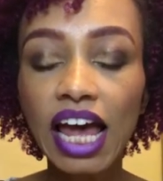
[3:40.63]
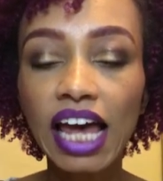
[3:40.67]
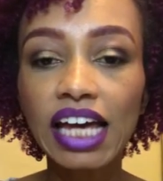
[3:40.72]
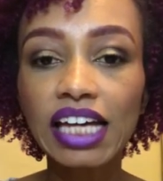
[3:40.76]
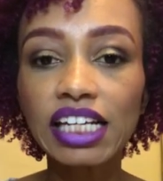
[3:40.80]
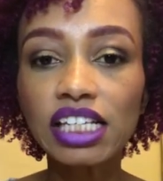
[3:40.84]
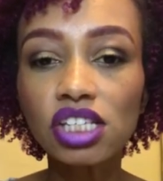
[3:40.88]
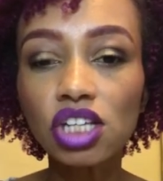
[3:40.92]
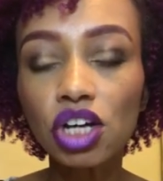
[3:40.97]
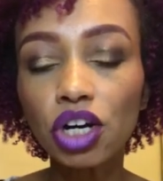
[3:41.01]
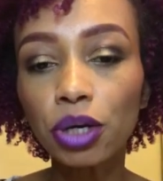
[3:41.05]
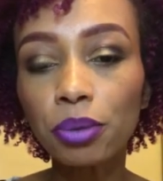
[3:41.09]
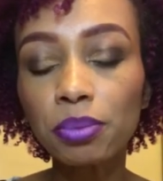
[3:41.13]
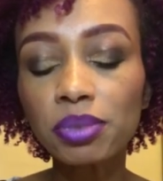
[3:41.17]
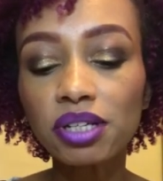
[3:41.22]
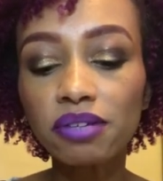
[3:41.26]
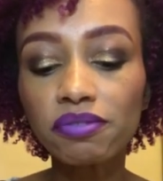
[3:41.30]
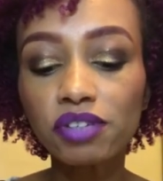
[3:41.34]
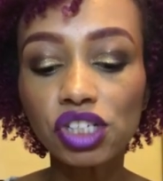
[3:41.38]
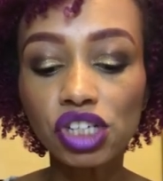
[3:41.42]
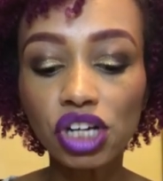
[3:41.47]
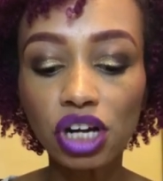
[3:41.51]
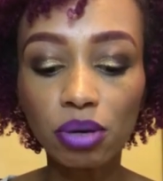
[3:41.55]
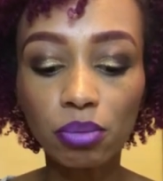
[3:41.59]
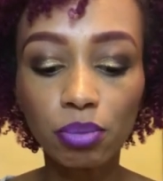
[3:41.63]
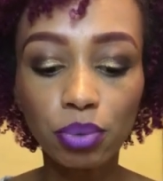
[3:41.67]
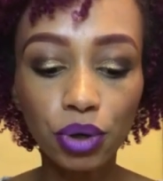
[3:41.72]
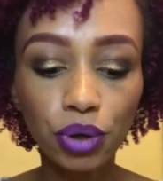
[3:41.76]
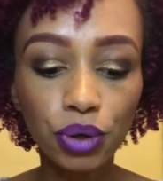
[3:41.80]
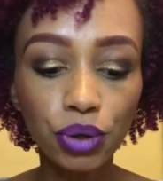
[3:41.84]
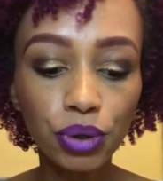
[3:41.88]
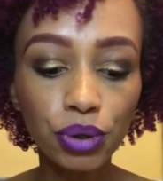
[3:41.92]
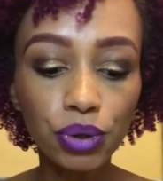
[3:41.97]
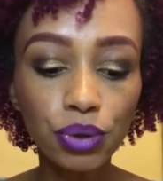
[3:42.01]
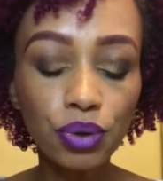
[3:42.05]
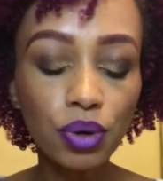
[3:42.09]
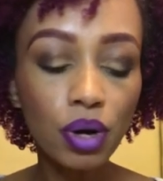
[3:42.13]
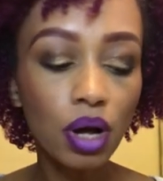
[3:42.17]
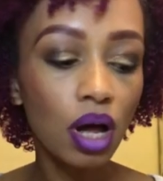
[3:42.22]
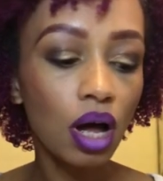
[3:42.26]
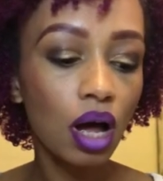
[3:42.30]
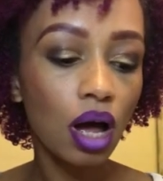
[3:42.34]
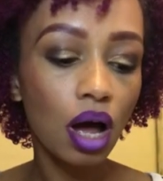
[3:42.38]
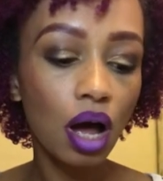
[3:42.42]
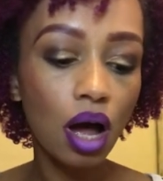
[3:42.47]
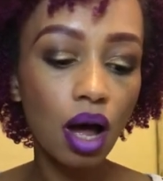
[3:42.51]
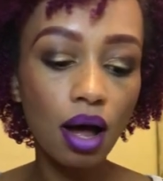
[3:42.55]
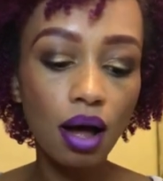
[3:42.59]
In terms of shampoo,
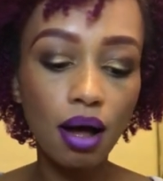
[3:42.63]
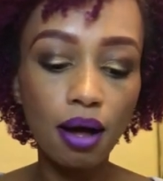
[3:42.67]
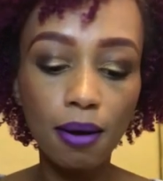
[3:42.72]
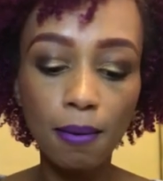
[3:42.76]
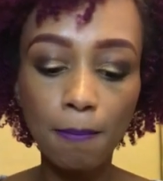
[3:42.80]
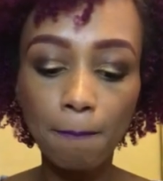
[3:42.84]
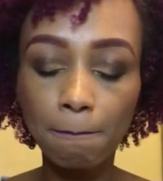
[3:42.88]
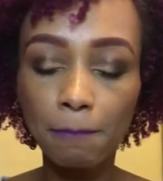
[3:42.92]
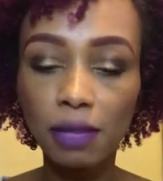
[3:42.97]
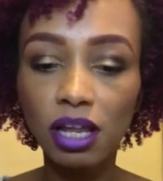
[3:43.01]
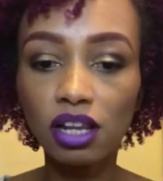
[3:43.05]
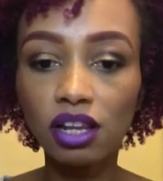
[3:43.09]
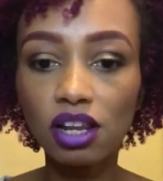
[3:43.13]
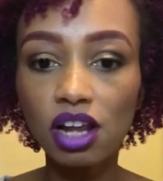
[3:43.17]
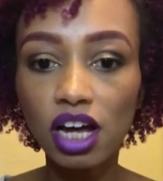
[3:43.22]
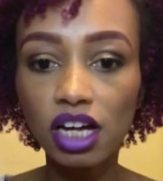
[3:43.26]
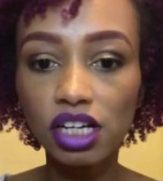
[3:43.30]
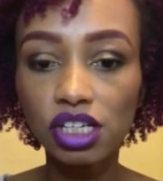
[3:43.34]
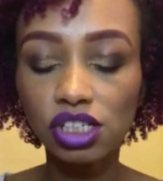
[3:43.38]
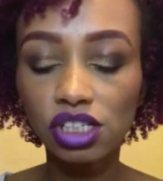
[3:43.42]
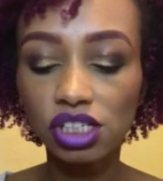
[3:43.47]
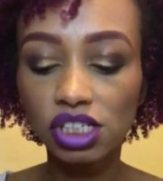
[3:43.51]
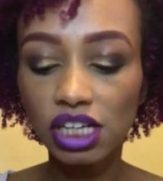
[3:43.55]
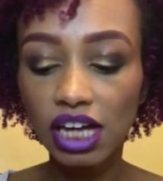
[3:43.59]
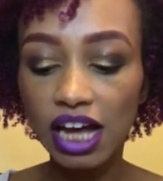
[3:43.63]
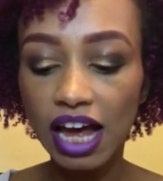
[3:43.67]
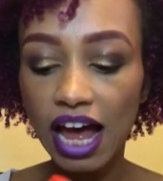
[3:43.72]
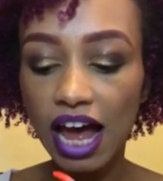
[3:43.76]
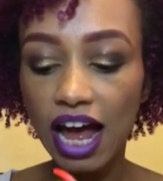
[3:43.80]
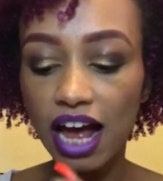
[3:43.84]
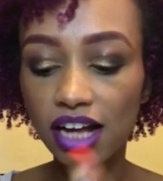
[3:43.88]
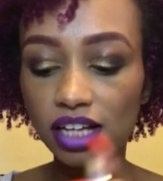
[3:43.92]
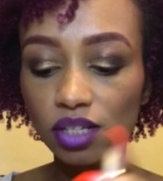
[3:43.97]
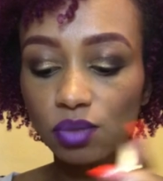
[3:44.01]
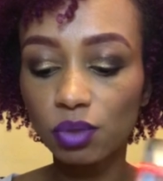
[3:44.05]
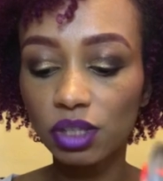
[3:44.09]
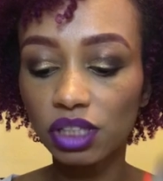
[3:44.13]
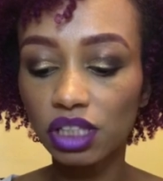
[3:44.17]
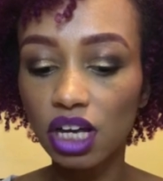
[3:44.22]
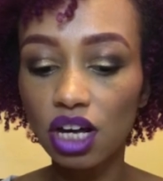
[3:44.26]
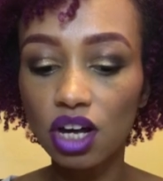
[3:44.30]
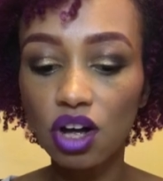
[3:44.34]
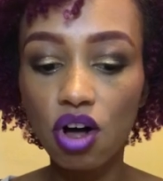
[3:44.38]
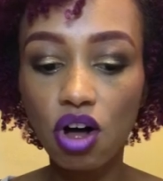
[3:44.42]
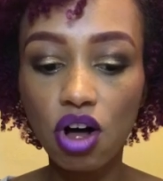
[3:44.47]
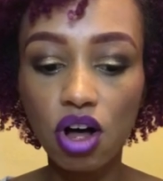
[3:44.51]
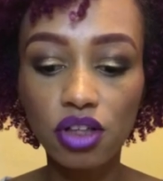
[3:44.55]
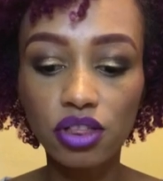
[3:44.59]
Lush has what they
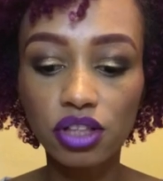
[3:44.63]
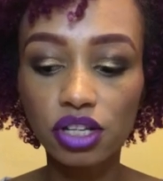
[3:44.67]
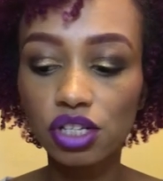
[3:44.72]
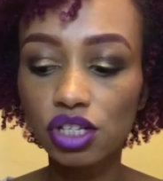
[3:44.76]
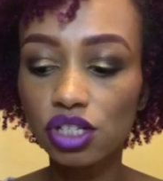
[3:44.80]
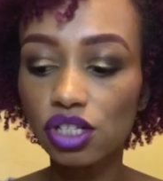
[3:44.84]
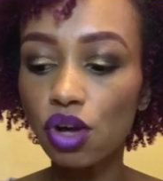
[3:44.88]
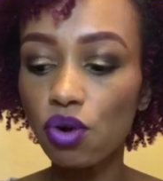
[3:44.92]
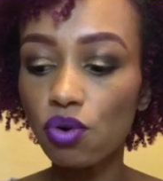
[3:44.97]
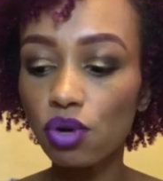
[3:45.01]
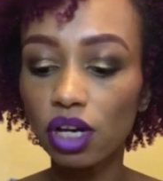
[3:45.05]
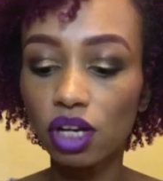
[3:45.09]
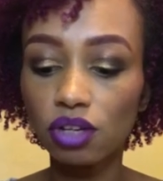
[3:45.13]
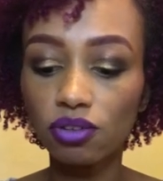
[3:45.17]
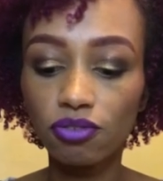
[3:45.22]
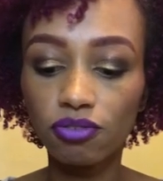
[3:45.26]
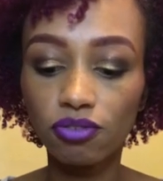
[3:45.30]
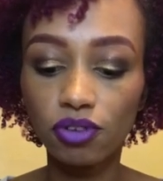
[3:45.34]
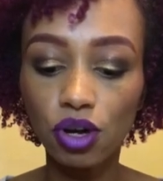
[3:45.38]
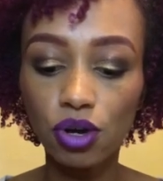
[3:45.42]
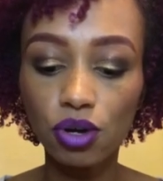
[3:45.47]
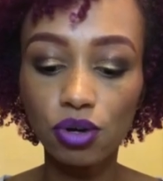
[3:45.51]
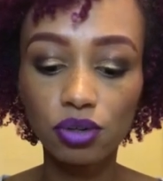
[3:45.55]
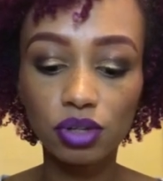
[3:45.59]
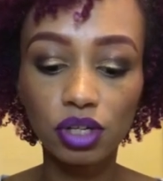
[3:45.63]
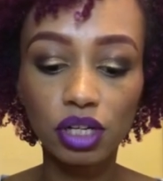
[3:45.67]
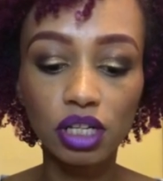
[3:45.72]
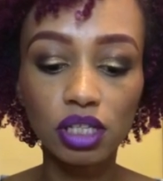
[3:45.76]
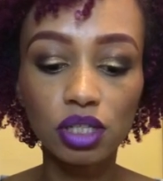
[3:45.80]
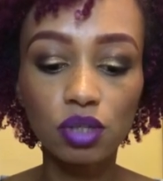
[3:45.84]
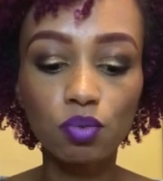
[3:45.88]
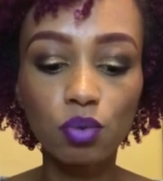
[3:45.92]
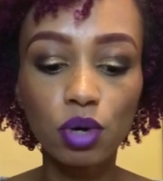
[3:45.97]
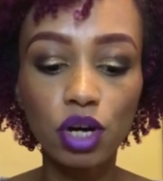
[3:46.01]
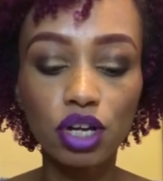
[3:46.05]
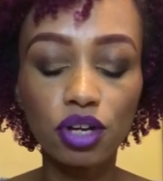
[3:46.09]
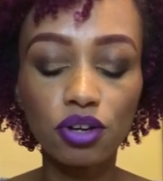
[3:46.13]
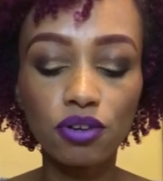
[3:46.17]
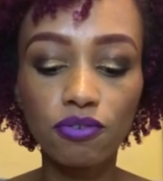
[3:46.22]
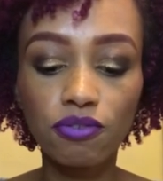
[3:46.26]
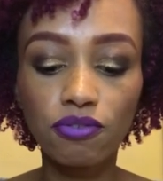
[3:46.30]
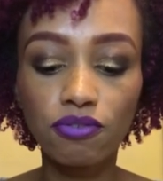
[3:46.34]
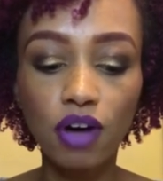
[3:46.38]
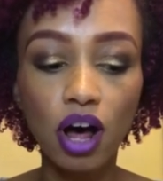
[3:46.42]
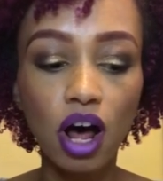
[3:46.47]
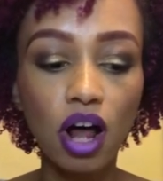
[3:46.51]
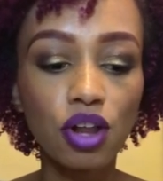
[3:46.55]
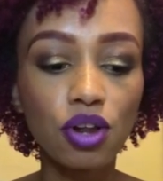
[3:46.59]
call the Soak and Float. It's what you
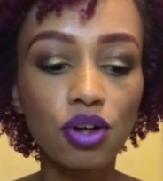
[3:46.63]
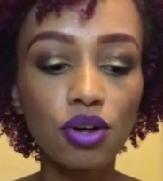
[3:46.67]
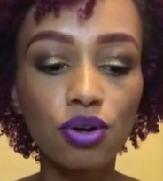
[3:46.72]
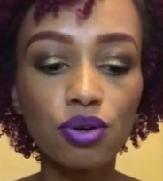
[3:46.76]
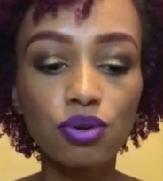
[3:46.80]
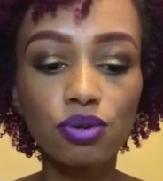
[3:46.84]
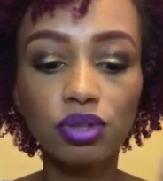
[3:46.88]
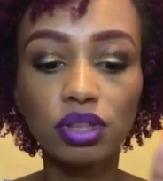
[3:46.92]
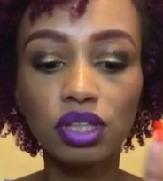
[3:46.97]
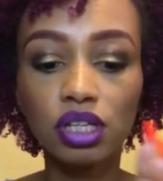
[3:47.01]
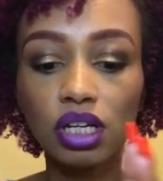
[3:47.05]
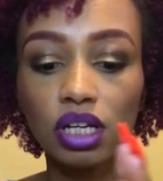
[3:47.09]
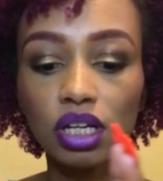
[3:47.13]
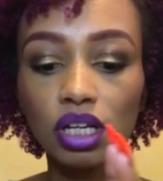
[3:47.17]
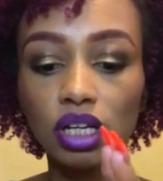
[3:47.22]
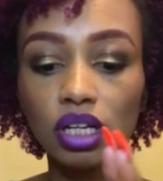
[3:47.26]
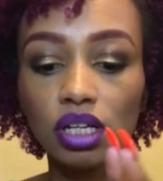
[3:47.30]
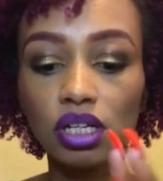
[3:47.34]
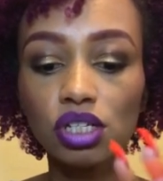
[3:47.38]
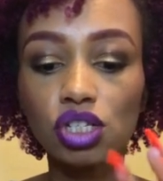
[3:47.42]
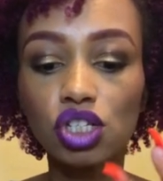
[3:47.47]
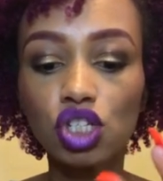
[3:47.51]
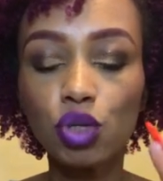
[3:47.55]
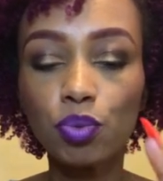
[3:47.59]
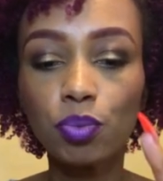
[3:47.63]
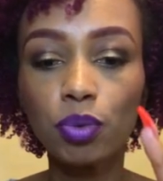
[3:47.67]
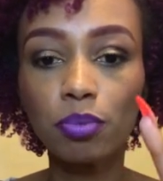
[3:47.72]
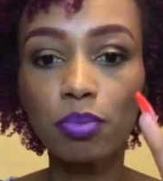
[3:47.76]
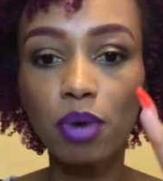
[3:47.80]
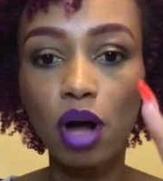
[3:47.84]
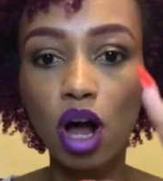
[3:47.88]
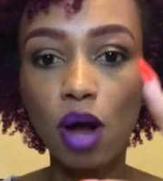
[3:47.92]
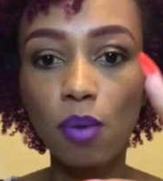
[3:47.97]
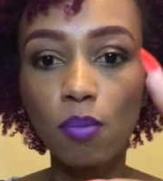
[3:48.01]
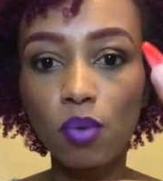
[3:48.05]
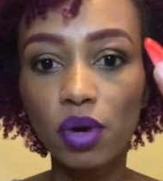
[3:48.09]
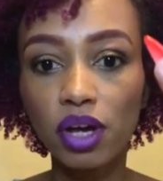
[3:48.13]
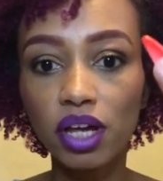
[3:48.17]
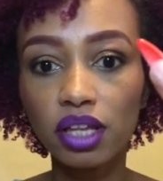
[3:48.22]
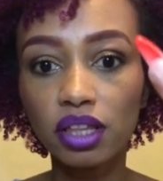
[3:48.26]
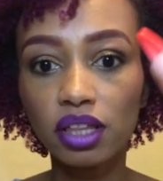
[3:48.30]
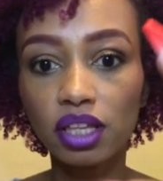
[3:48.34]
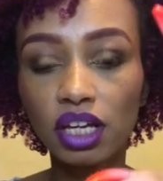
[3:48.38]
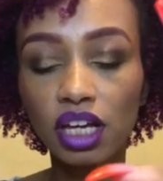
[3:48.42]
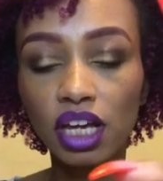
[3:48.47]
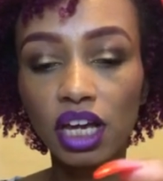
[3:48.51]
follow the super balm with.